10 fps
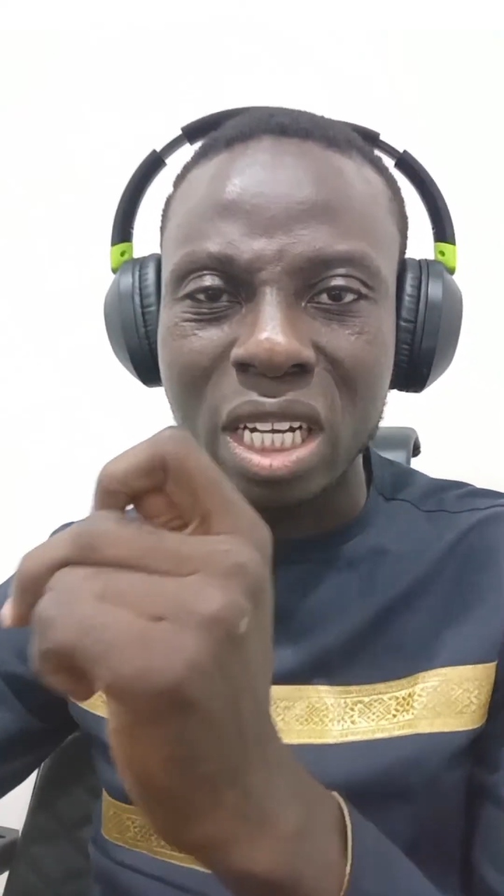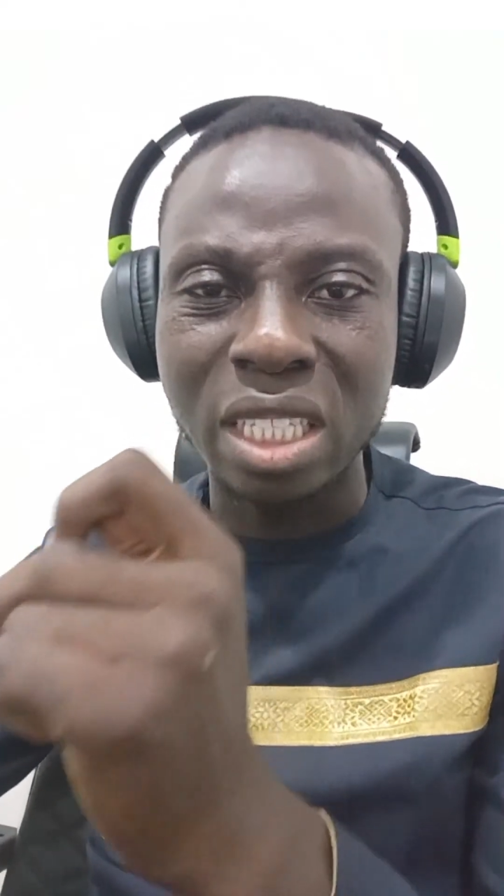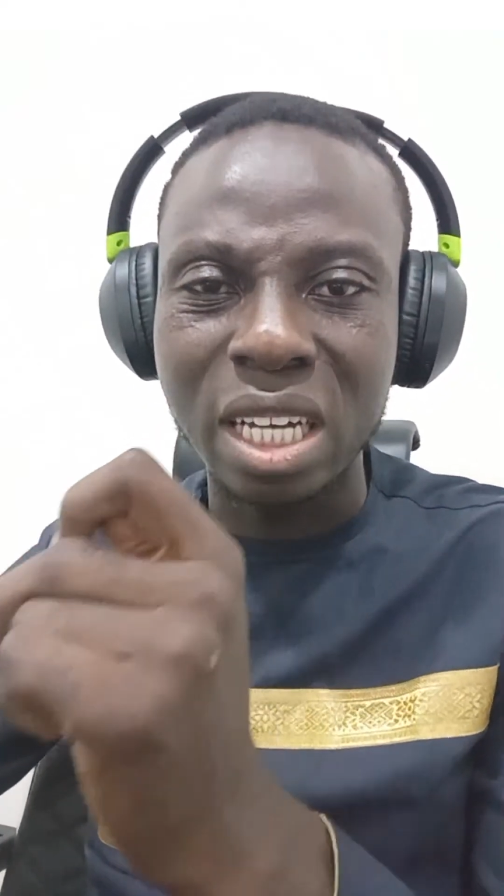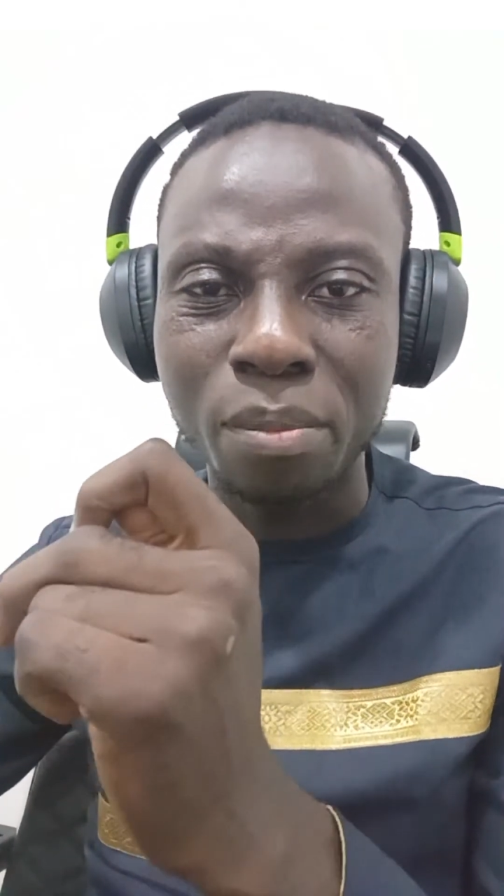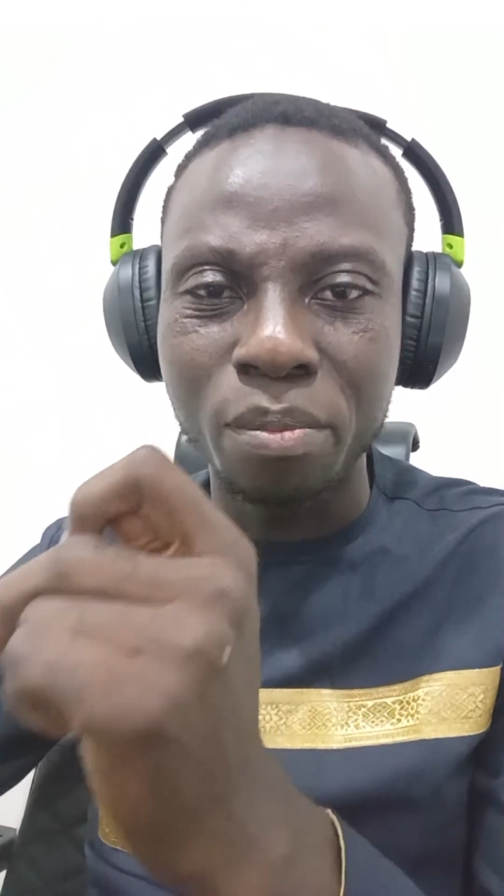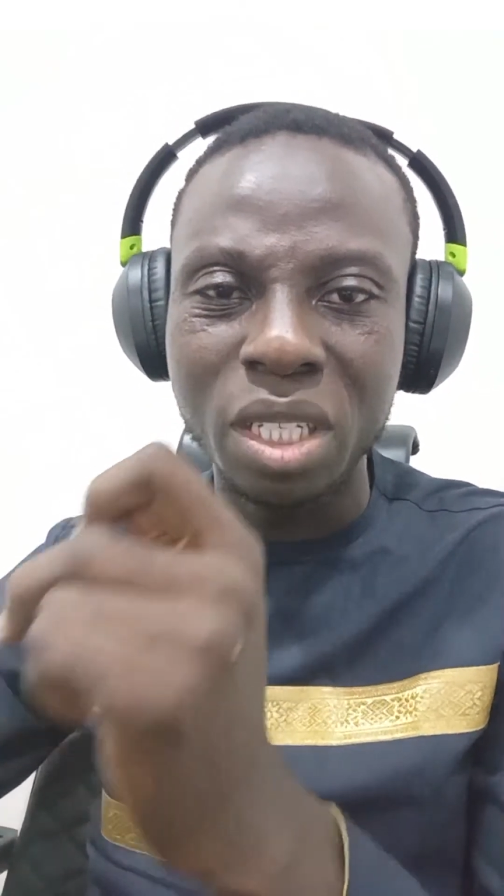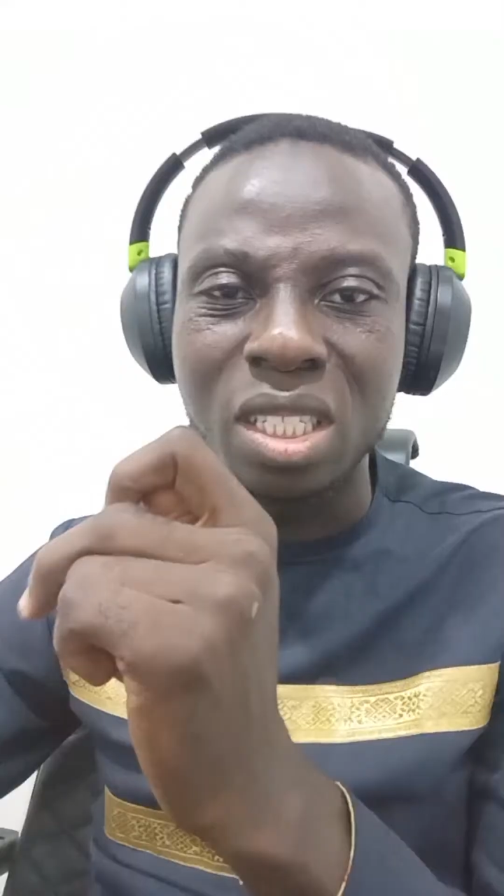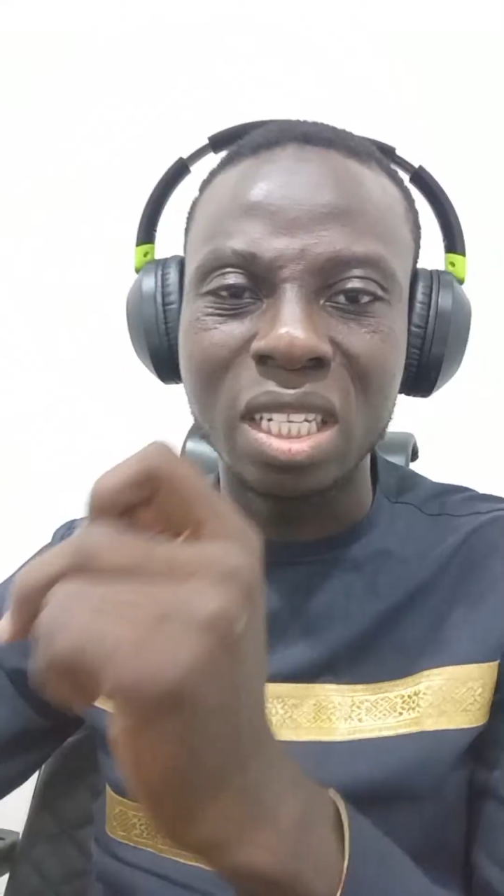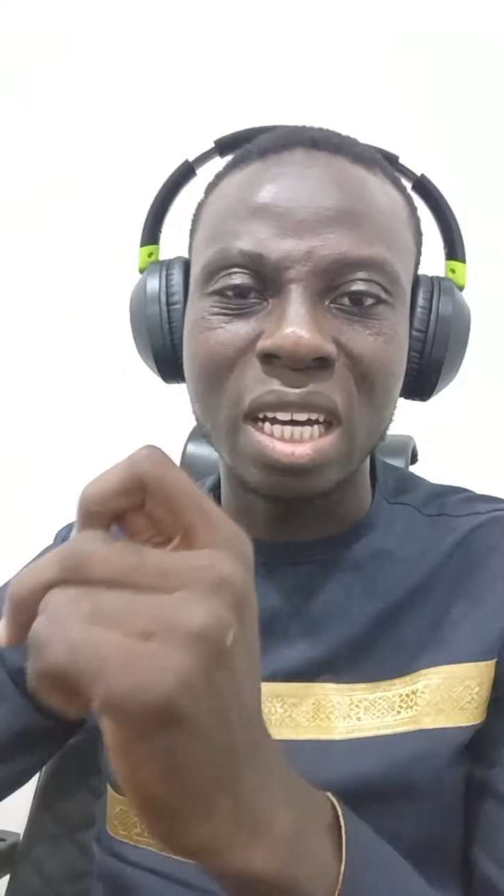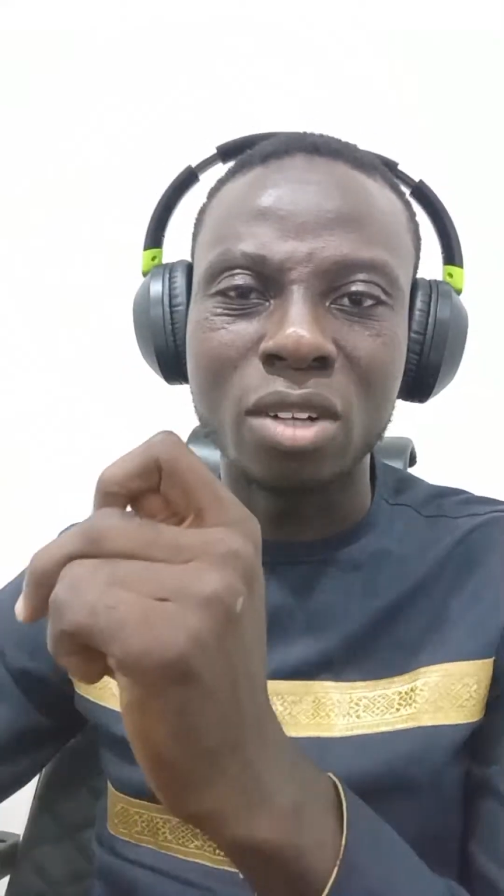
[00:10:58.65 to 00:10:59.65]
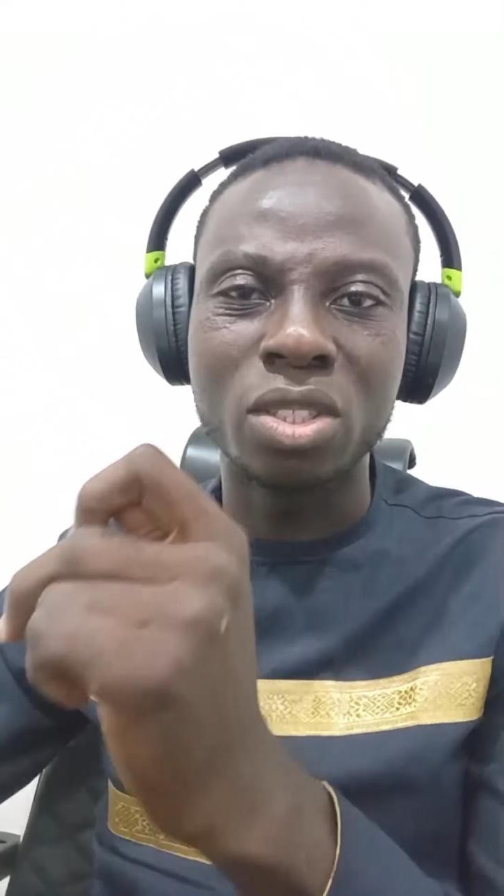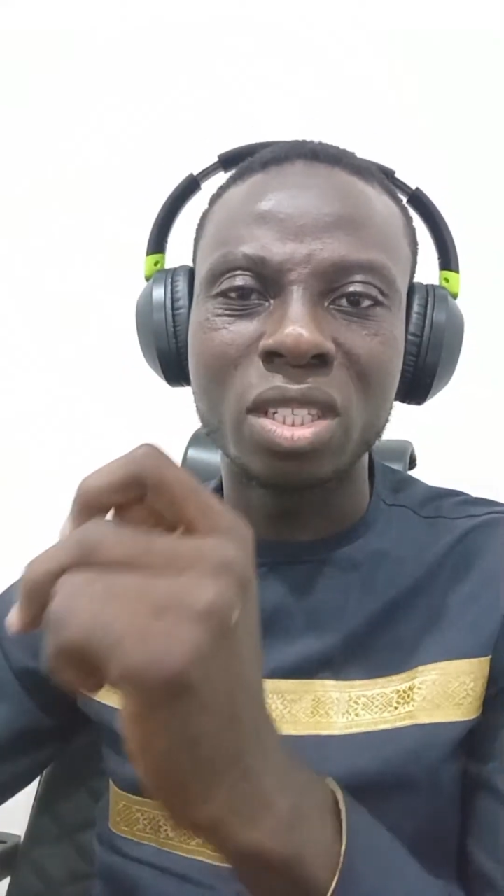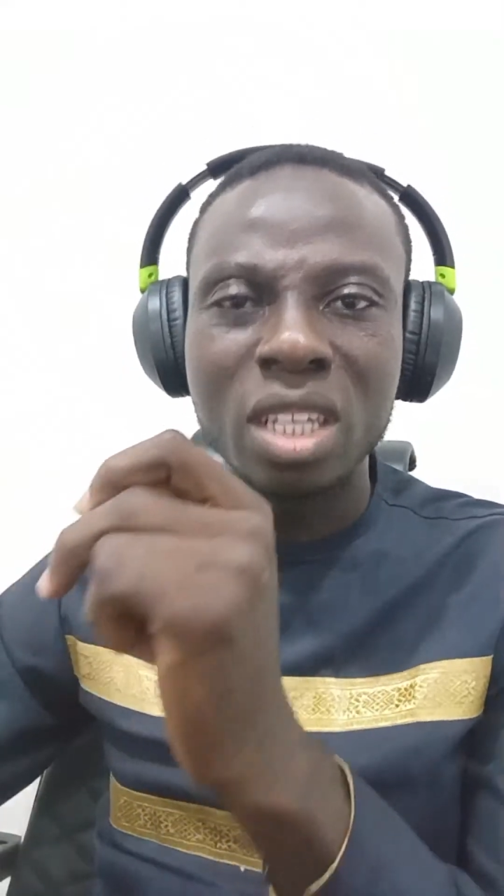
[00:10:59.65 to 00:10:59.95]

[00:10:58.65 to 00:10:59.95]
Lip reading: are missing out